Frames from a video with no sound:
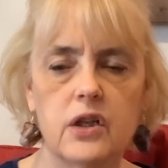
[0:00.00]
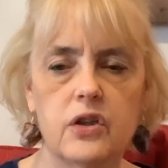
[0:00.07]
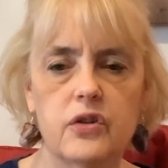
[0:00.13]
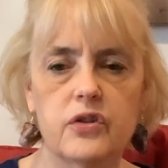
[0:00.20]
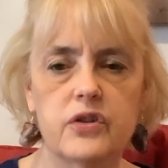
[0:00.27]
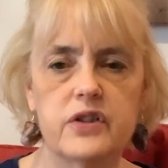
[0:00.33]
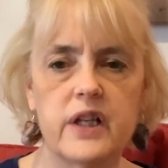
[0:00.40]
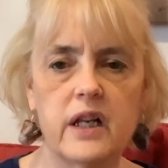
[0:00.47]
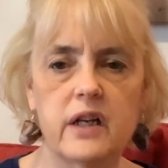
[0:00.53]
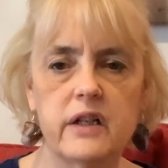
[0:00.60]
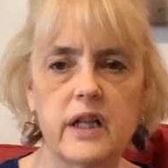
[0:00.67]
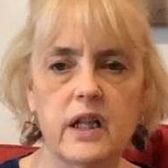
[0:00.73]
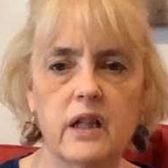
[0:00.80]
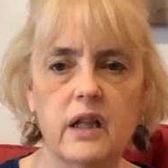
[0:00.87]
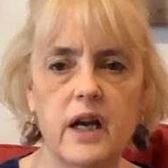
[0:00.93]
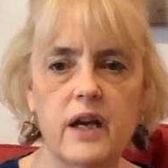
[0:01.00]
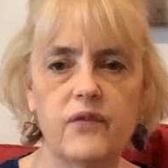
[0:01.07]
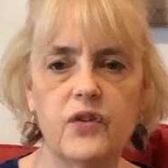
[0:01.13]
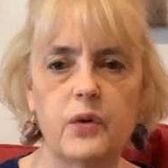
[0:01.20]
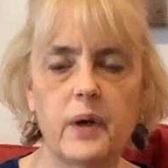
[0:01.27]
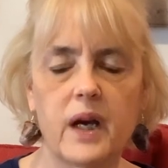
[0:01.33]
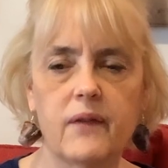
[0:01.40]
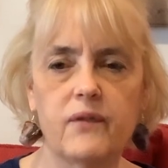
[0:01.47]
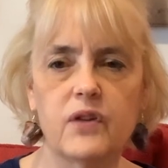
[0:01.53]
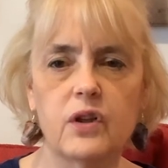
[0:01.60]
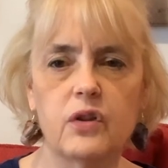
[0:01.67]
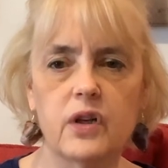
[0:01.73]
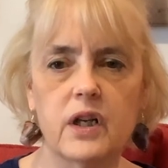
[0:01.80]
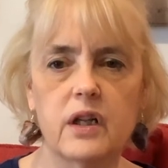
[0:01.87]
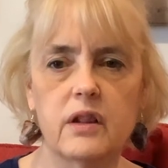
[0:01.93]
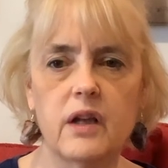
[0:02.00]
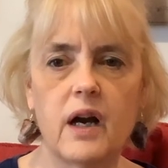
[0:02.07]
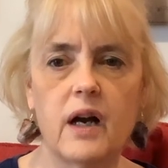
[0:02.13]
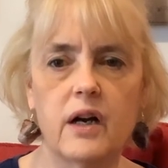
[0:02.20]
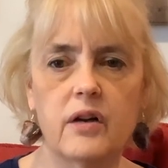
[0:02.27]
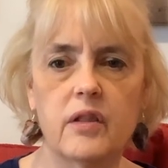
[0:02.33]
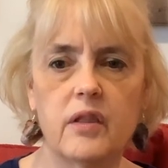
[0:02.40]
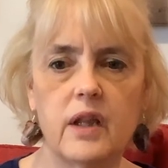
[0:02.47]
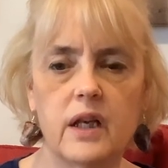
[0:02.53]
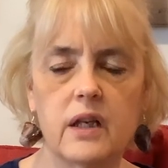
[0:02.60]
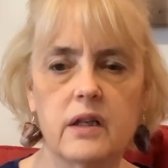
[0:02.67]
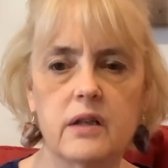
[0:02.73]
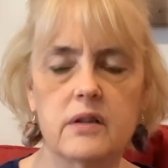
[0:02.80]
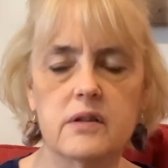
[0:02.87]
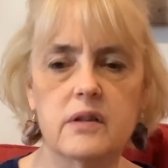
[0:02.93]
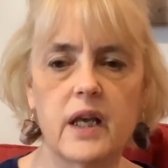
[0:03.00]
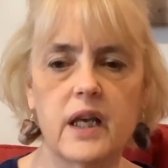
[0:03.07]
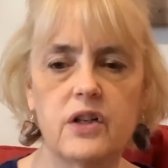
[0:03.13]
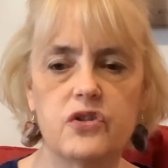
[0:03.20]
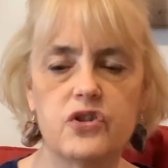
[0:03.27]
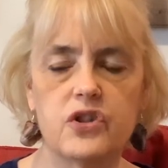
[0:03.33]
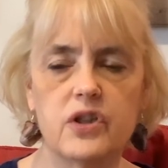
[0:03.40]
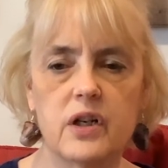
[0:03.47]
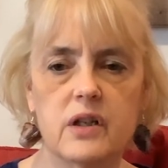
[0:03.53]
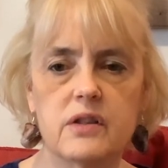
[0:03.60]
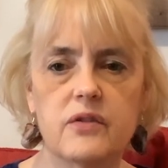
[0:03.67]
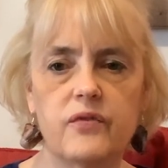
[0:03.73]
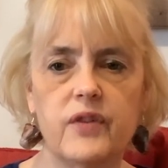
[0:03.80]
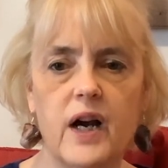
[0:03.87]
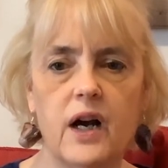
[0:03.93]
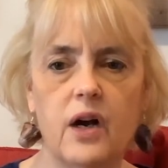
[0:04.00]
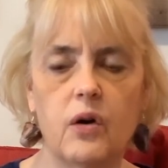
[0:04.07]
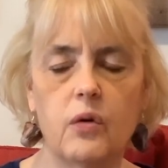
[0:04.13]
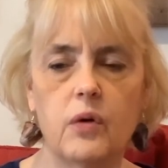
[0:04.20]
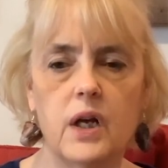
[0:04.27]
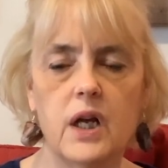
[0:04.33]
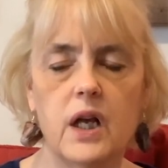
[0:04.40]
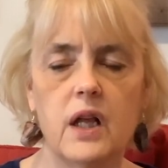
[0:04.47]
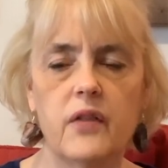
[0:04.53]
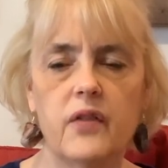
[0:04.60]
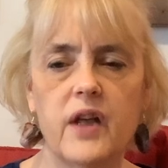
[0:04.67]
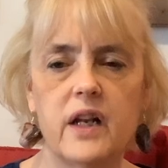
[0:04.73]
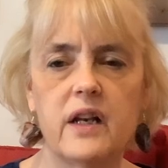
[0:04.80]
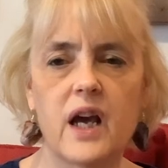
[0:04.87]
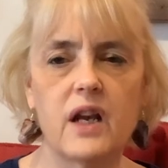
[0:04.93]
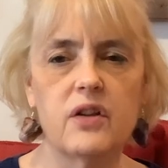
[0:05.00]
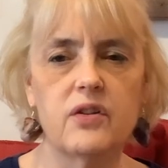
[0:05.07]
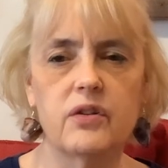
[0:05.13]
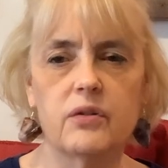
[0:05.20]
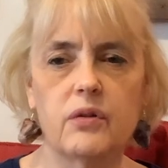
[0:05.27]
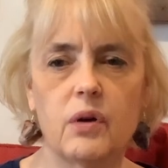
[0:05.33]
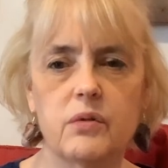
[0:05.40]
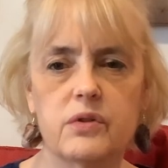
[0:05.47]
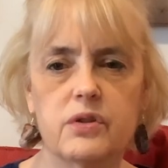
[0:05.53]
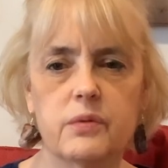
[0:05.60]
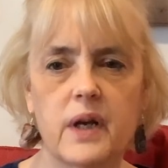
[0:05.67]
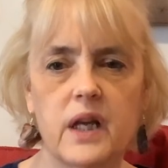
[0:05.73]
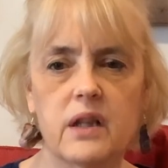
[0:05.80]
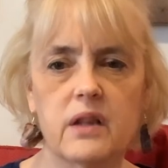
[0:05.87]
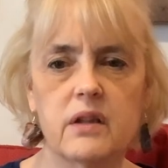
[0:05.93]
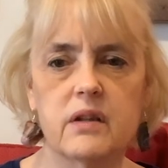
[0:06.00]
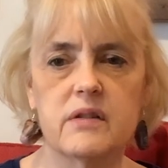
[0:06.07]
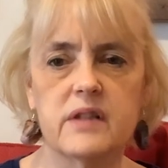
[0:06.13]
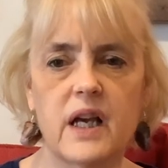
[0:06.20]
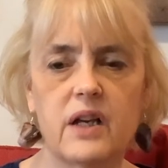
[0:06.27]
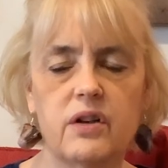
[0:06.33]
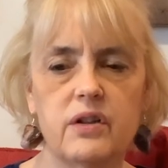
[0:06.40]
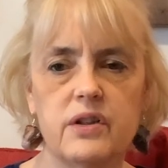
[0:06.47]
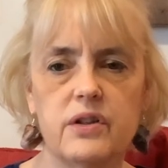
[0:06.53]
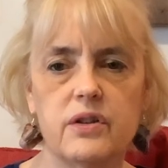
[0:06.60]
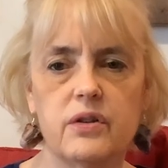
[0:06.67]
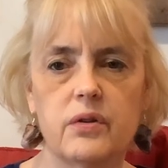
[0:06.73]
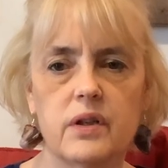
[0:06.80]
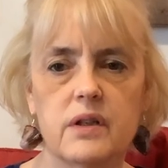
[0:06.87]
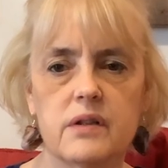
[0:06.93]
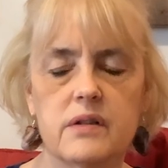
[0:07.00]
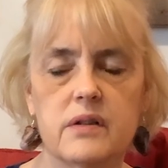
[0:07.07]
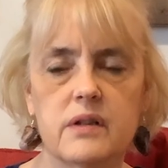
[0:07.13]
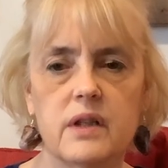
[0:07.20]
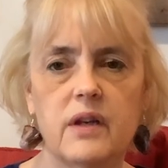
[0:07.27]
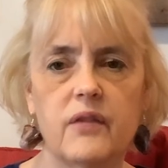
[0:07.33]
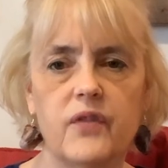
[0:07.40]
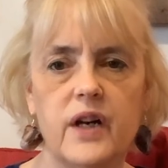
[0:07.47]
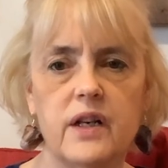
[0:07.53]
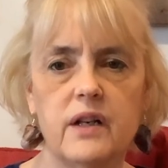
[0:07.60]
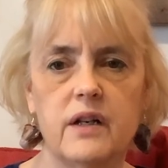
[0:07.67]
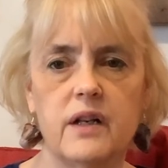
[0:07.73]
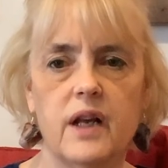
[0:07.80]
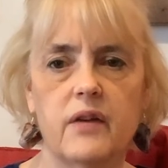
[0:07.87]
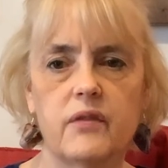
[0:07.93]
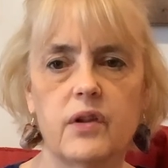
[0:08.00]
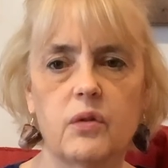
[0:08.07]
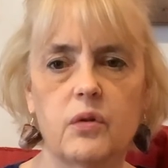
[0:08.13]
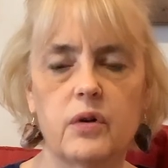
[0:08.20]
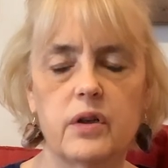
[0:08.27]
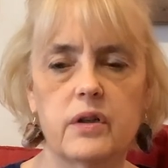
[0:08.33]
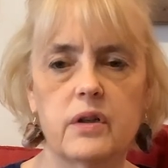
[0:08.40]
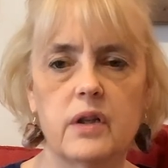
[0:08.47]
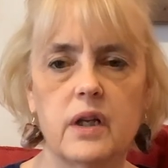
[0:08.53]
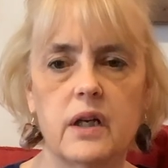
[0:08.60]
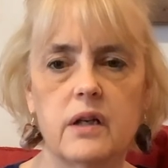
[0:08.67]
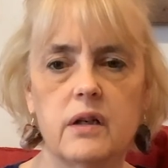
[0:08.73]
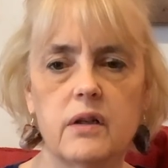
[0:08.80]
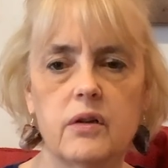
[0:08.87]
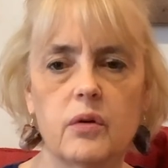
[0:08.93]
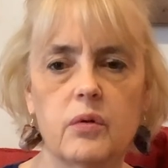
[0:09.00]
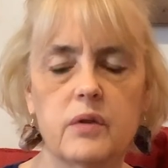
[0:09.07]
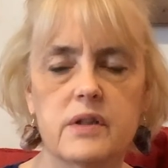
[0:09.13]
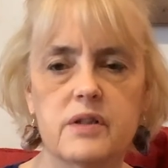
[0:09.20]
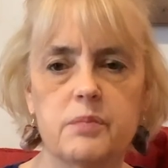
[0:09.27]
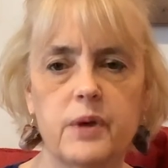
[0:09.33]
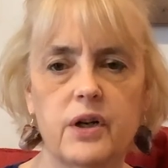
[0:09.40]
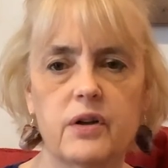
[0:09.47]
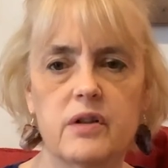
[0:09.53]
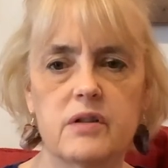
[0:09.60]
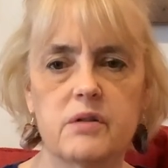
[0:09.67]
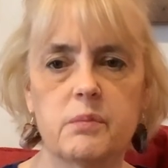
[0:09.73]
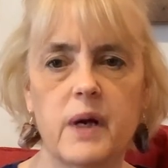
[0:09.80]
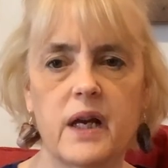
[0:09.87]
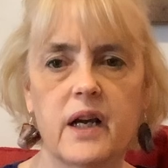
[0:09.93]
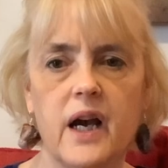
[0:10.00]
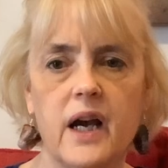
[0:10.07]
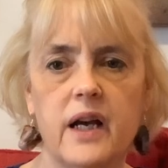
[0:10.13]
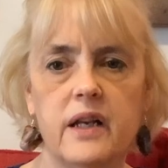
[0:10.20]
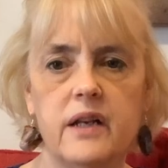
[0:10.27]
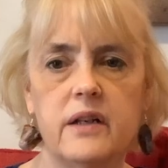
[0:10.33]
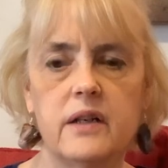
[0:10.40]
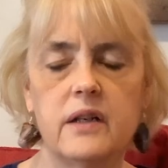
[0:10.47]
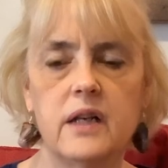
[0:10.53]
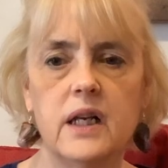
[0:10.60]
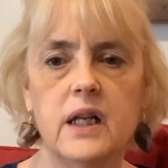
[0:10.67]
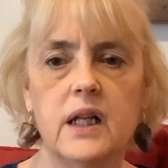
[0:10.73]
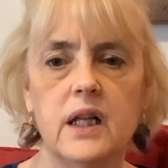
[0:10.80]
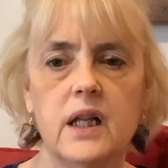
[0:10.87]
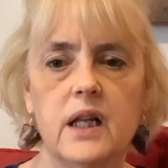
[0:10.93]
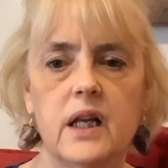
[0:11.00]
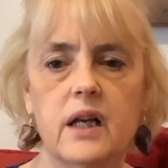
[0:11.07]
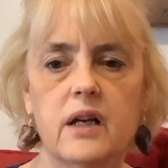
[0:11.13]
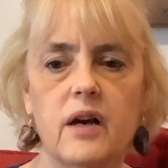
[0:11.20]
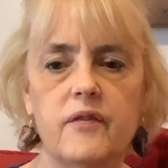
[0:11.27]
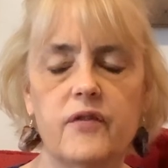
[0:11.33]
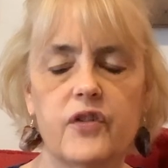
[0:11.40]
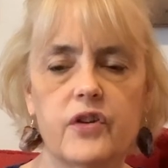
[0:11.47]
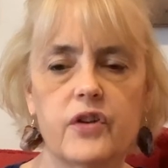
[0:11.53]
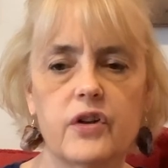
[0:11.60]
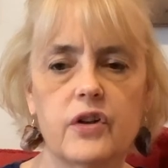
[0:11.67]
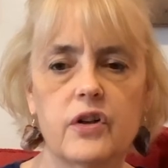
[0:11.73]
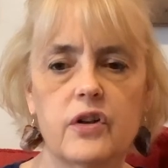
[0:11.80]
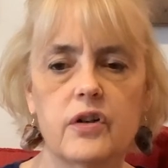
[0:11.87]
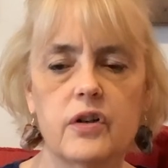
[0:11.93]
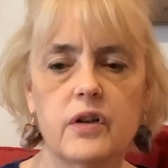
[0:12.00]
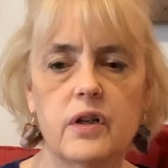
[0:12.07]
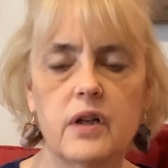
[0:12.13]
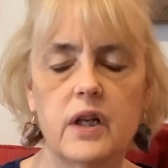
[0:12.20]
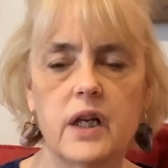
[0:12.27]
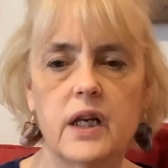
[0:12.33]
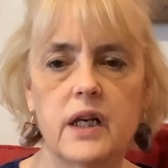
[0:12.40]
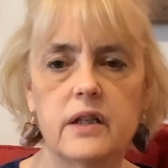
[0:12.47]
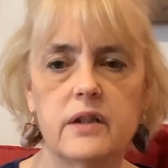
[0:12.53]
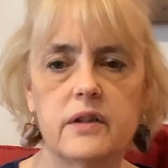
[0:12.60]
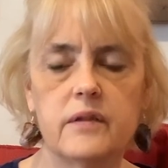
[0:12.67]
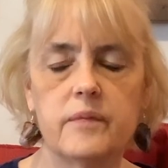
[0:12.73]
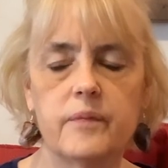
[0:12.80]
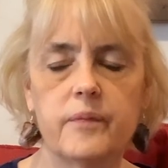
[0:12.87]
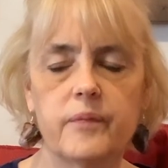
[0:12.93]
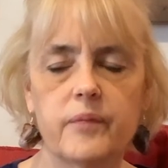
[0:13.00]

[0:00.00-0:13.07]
your day-to-day life, you have to look at the hard things and just vow that not in your own strength, because I couldn't do this if I didn't have the Lord and the Holy Spirit as my guide and comforter, and